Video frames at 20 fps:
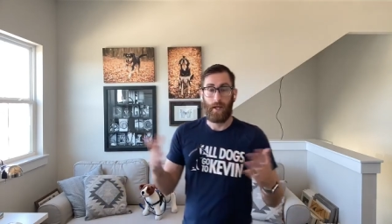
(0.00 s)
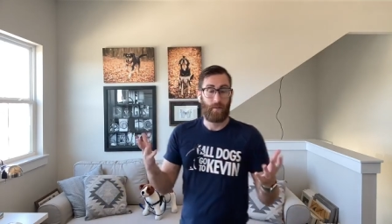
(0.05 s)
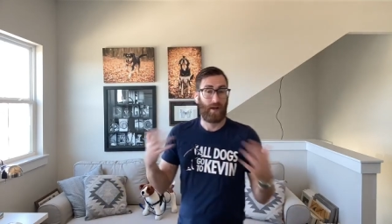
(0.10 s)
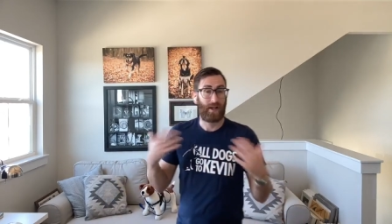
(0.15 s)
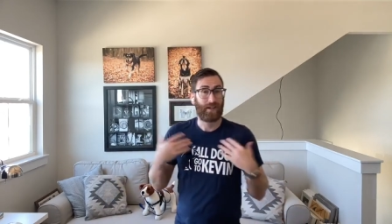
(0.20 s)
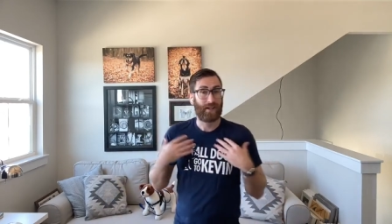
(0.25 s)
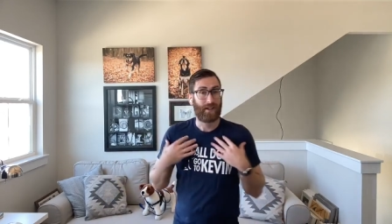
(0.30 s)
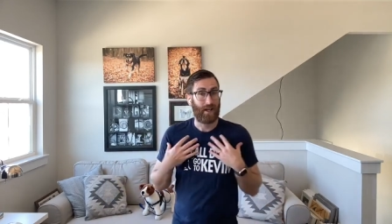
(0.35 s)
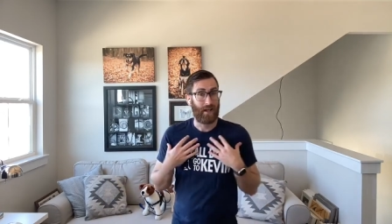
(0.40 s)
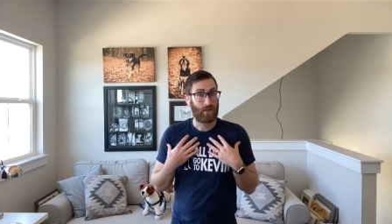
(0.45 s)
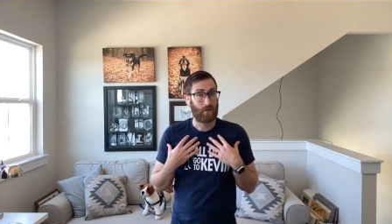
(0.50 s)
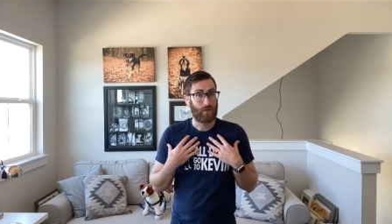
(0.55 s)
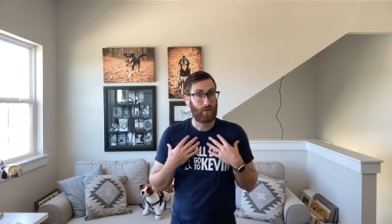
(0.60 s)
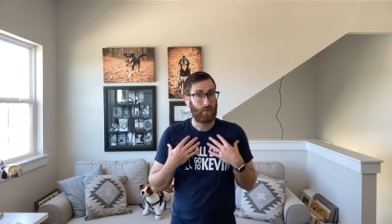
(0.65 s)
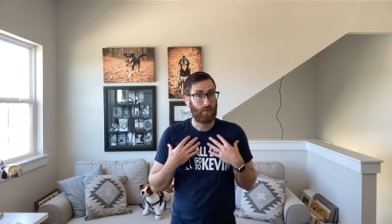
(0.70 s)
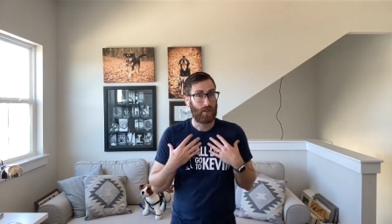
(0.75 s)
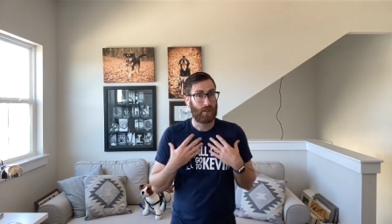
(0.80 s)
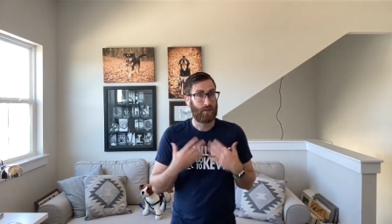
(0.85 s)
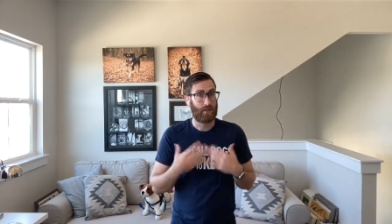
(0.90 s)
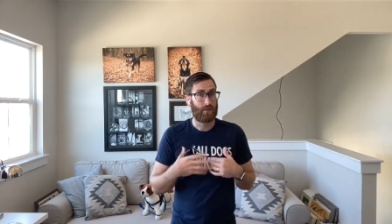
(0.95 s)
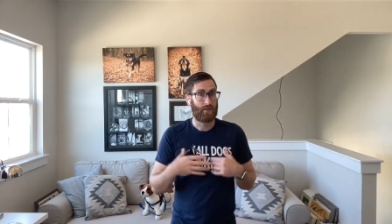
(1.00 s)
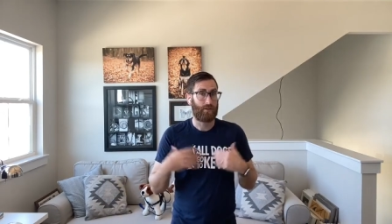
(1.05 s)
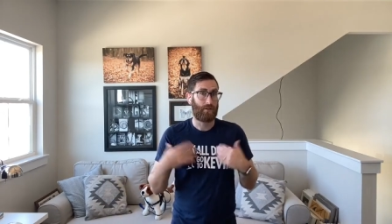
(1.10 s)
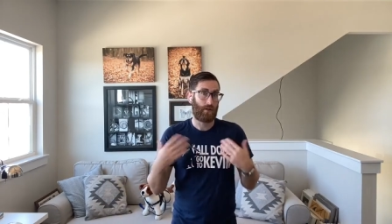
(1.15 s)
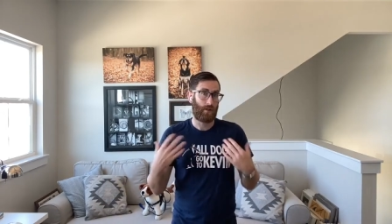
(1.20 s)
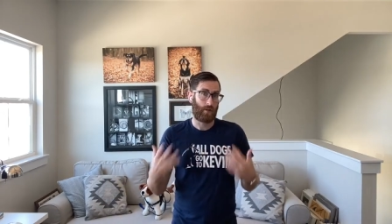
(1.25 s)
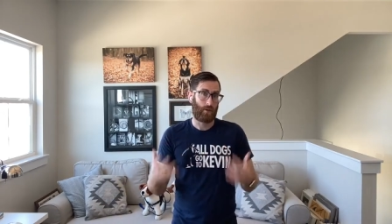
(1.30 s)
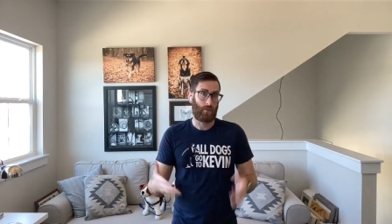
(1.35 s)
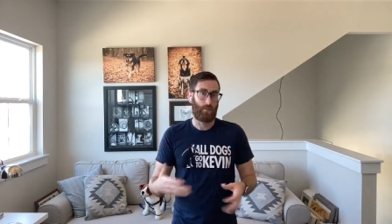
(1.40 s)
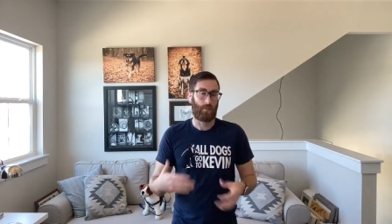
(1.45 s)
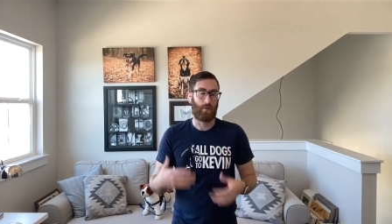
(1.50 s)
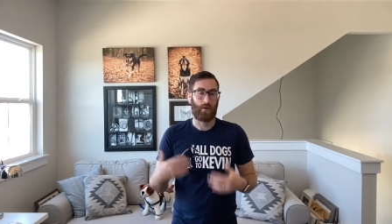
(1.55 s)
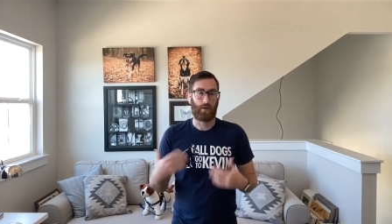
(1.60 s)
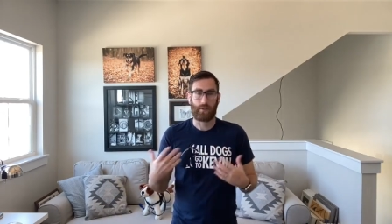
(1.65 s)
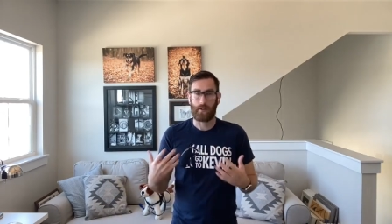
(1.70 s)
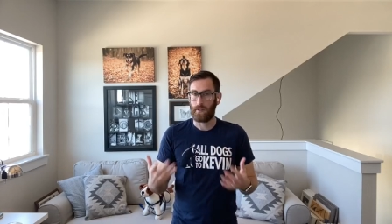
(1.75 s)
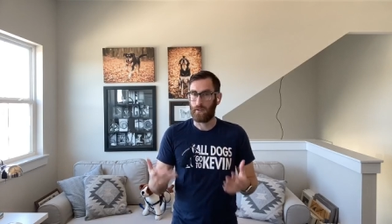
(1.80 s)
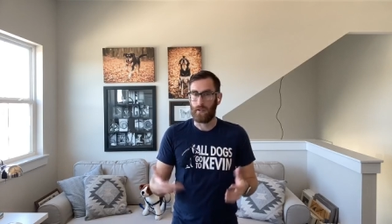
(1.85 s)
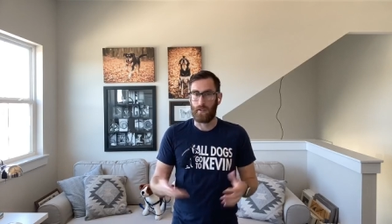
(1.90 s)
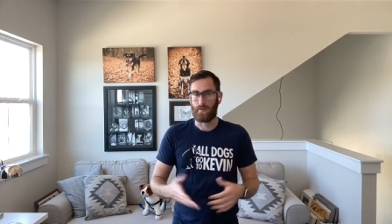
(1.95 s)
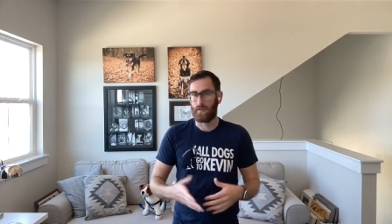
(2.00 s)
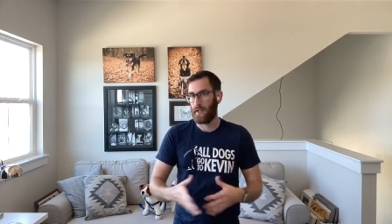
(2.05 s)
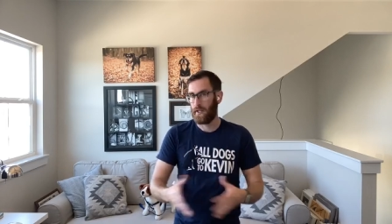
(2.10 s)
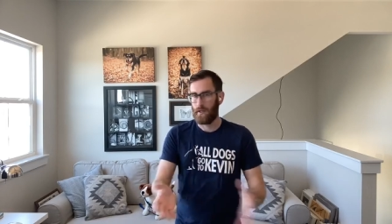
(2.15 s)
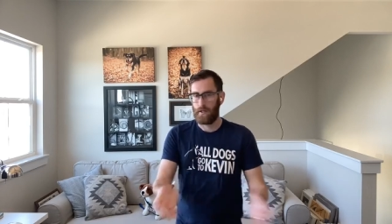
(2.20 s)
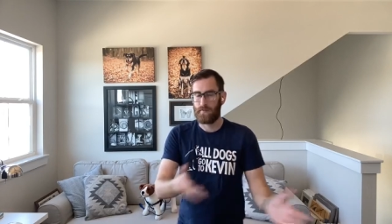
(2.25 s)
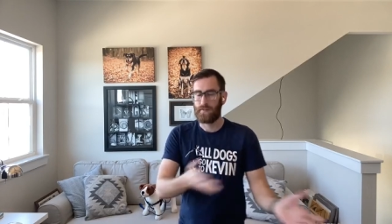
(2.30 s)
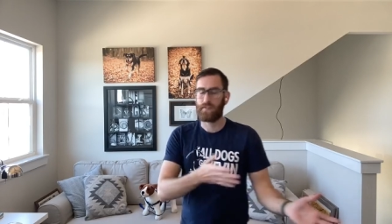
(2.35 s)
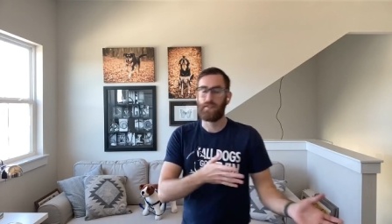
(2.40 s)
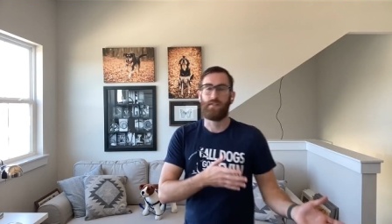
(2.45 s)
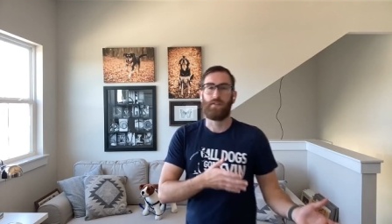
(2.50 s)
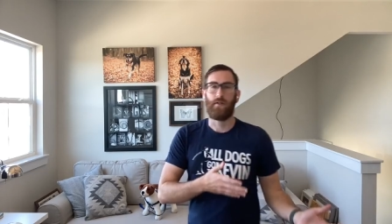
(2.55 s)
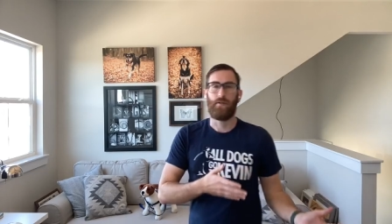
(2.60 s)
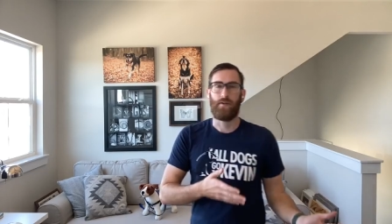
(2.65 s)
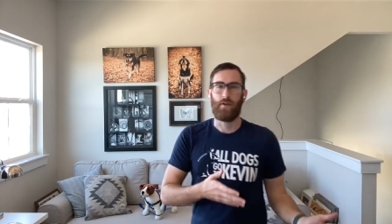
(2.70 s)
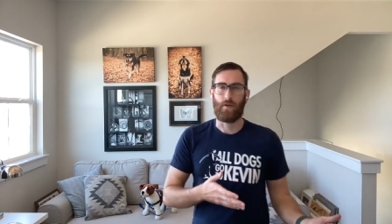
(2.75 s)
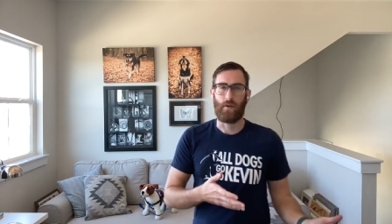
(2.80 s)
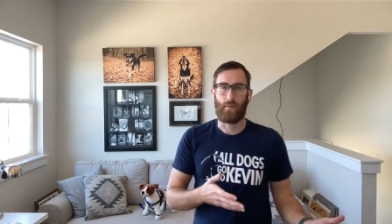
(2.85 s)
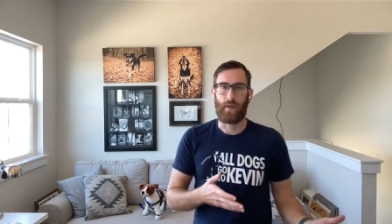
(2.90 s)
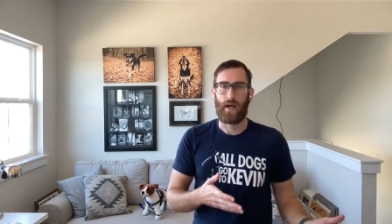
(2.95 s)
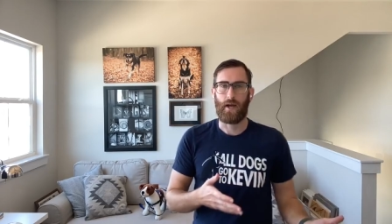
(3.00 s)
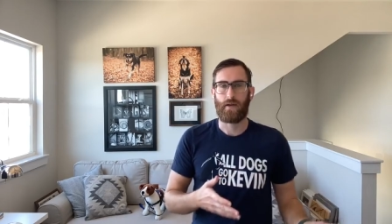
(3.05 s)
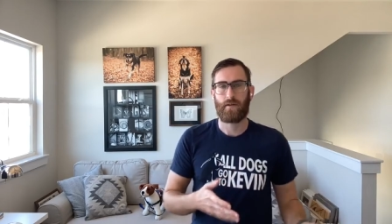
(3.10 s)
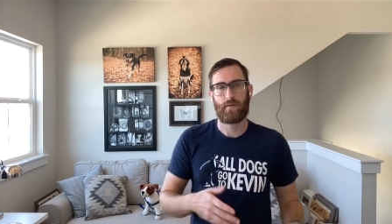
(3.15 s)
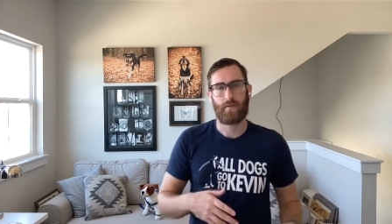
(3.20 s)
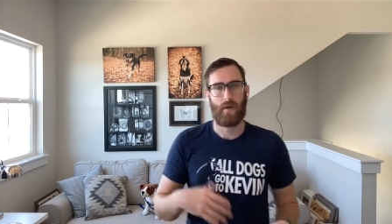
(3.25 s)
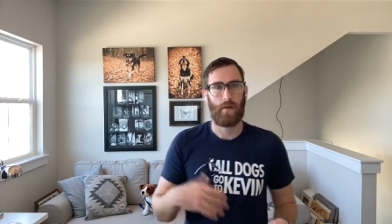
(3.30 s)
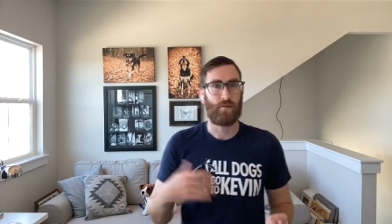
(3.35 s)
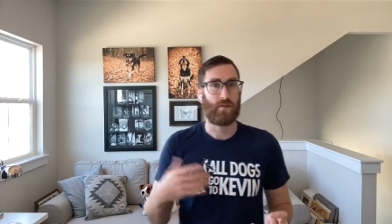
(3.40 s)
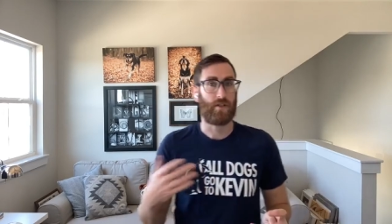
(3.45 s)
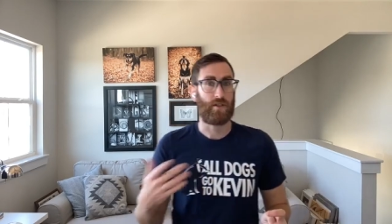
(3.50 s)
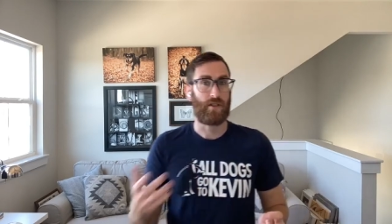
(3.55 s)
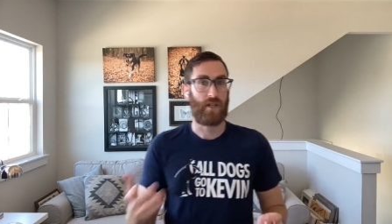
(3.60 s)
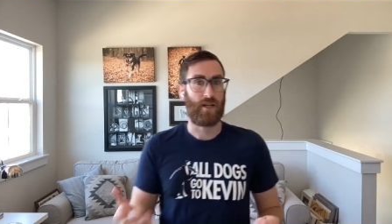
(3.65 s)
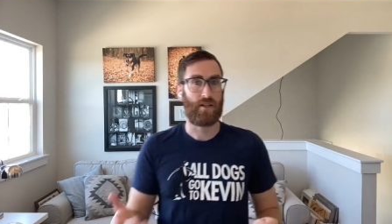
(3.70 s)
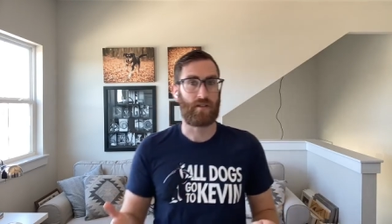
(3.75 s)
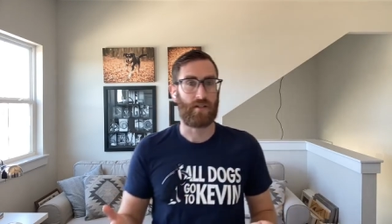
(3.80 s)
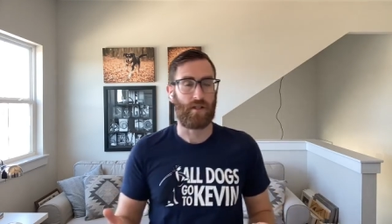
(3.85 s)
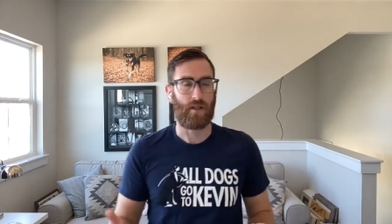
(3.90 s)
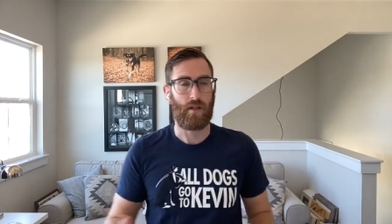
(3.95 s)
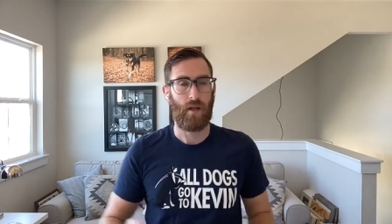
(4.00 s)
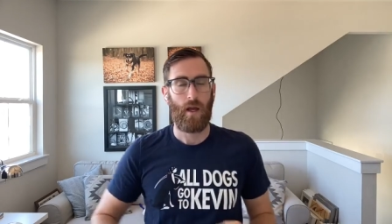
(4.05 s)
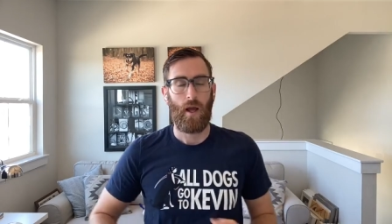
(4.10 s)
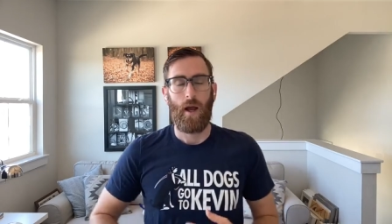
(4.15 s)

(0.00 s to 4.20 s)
And my guess would be that the dog would bark and lunch. I obviously don't know the past, but I'm just guessing.